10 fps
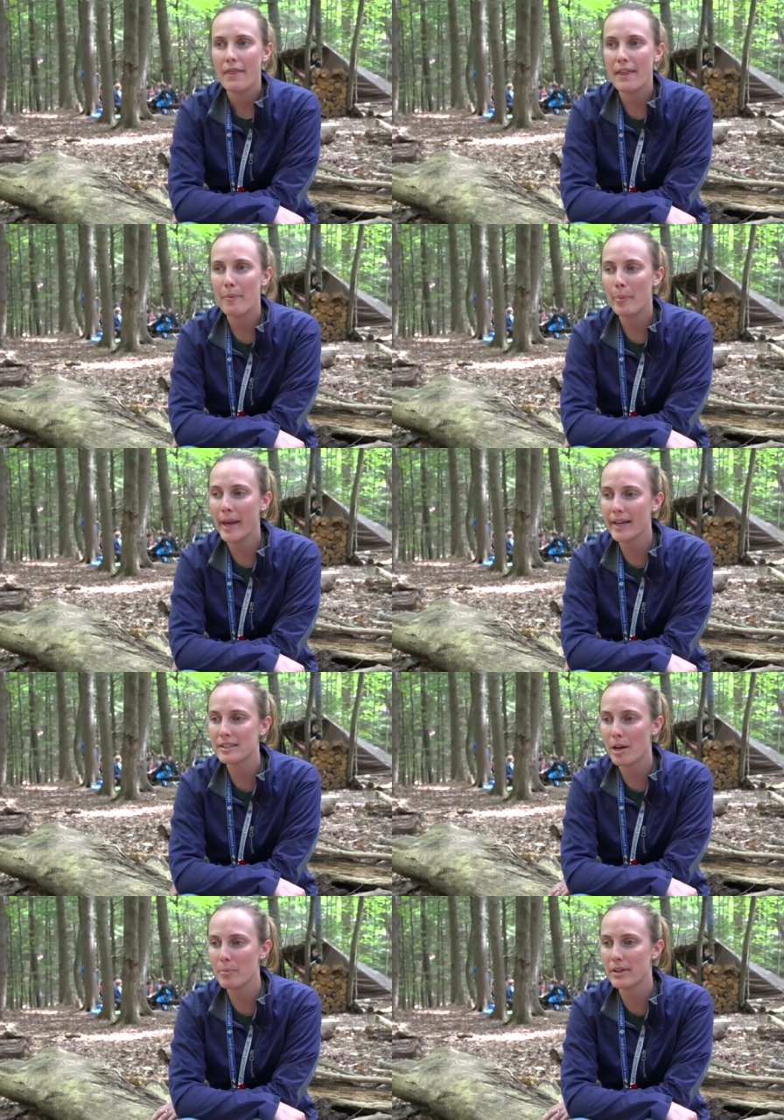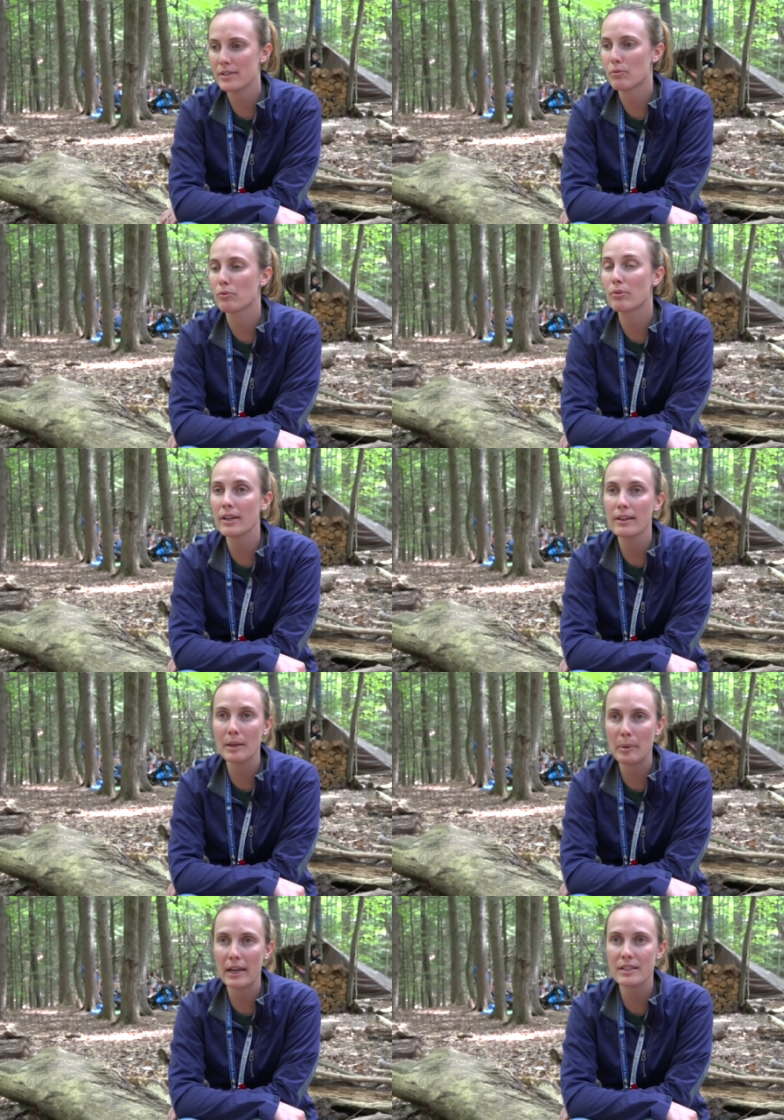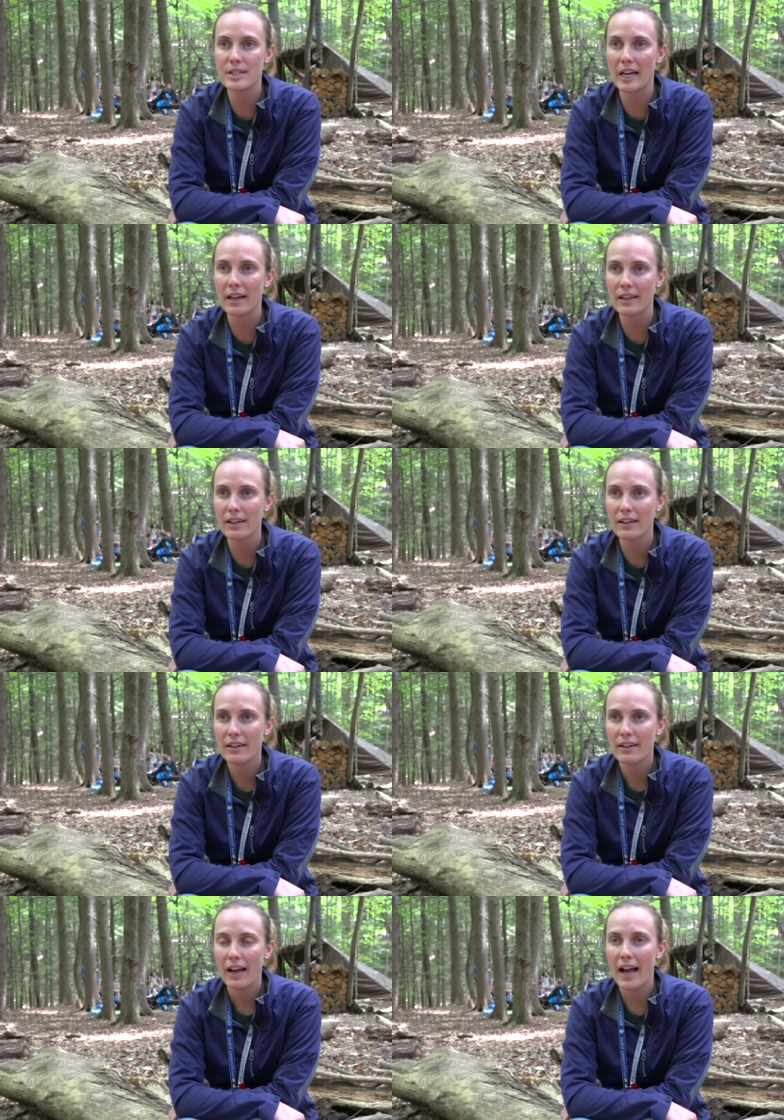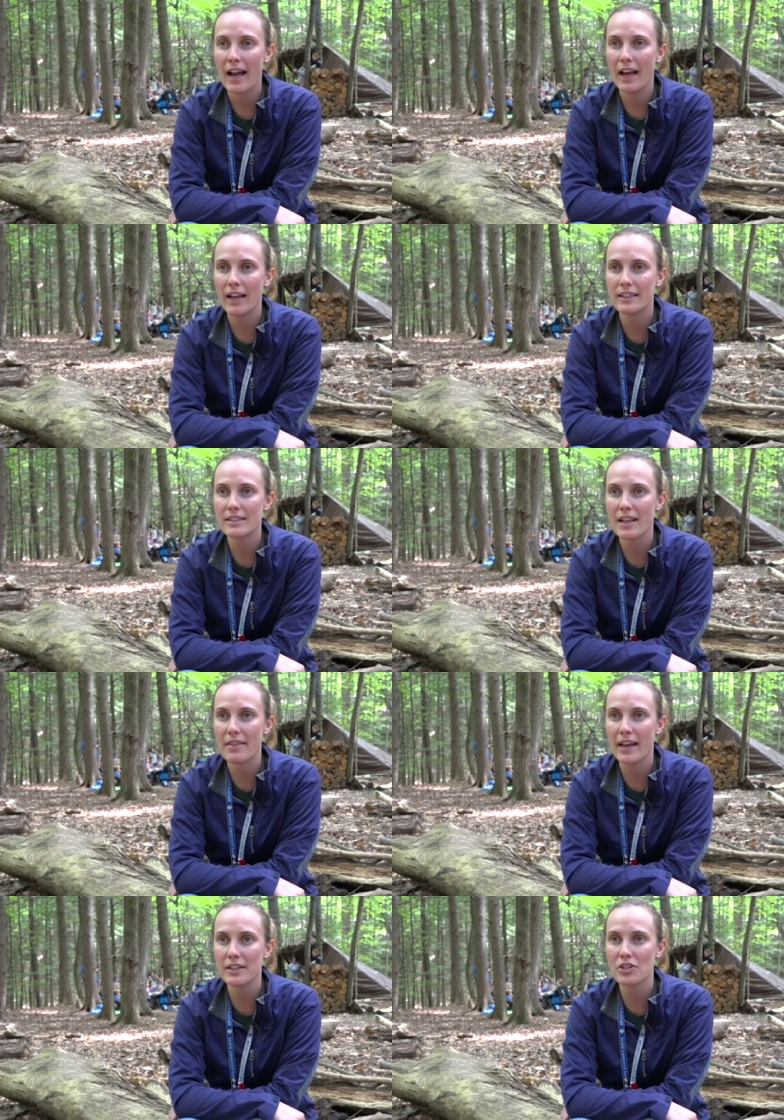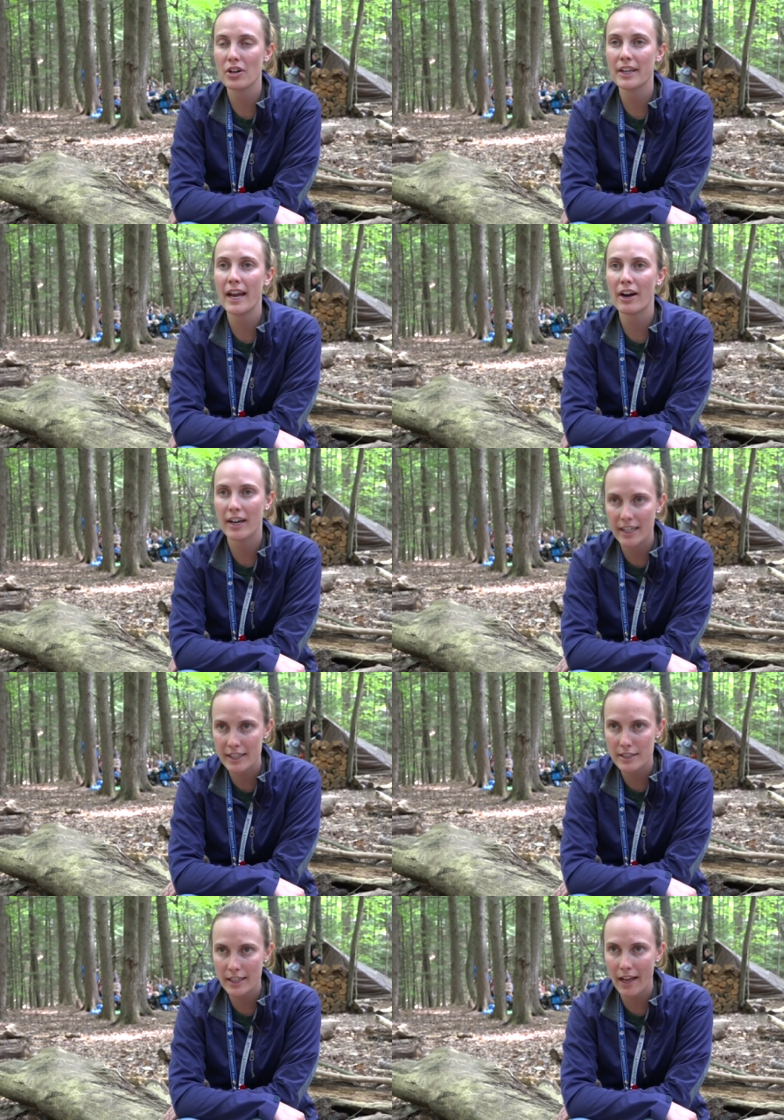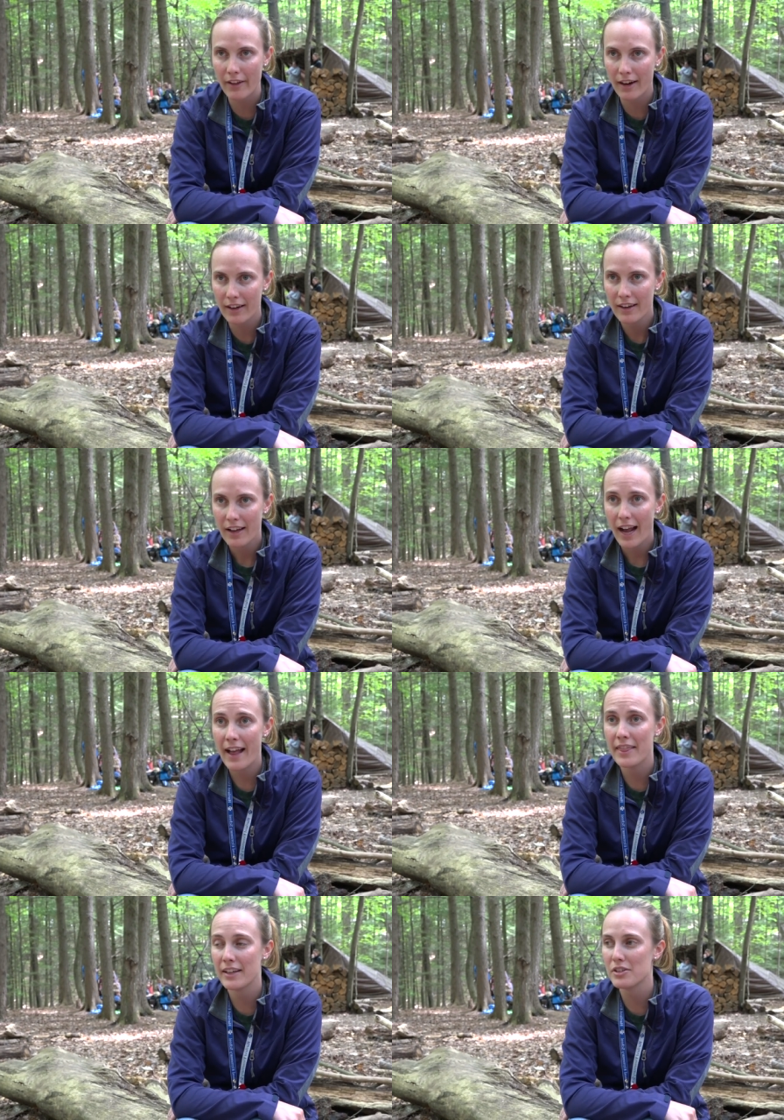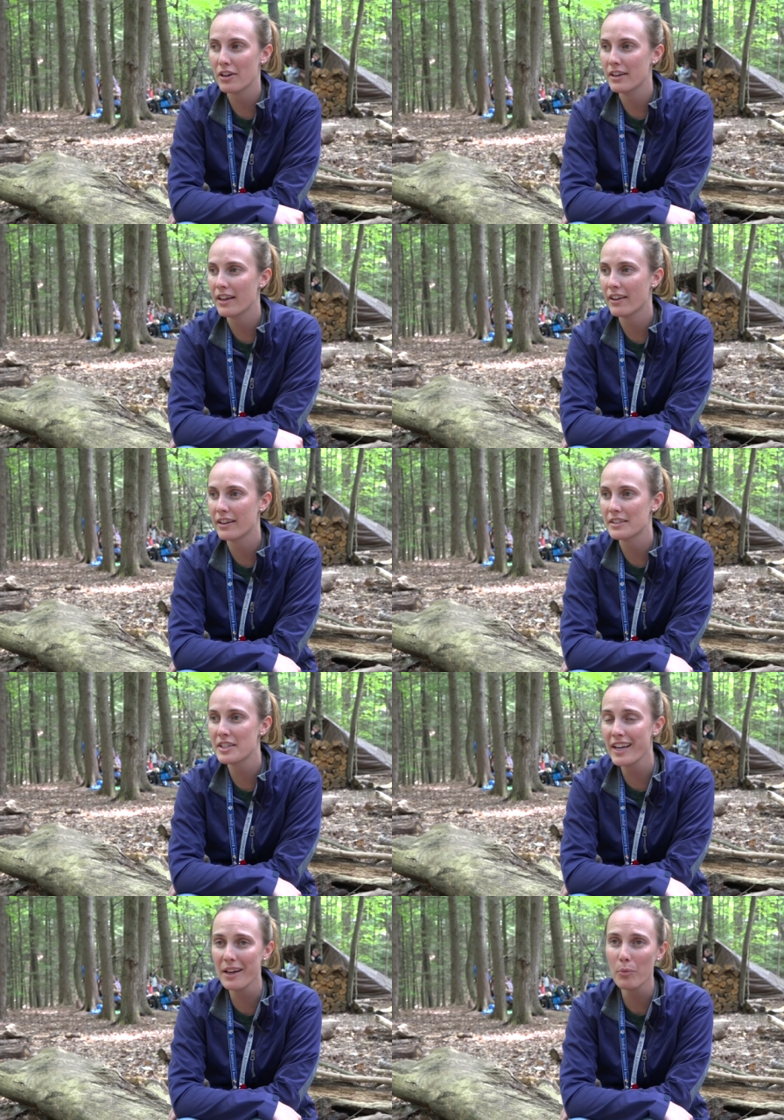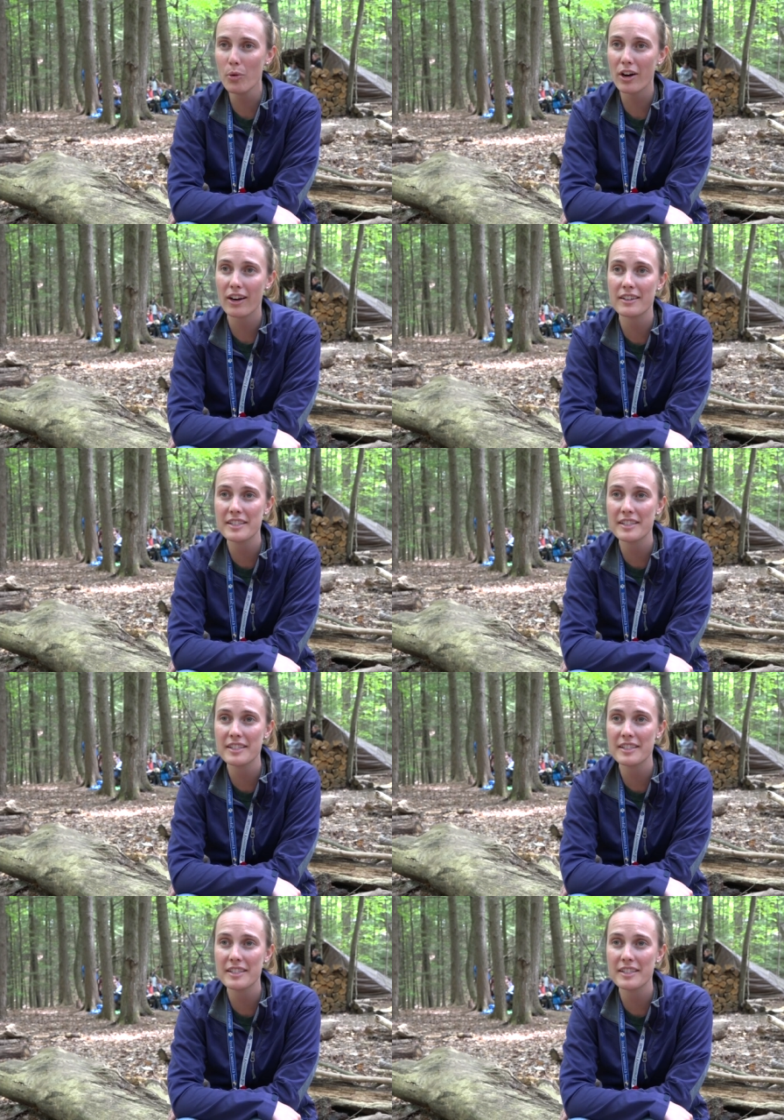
that picked up this really big stick and they started carrying it together and they started yelling, teamwork,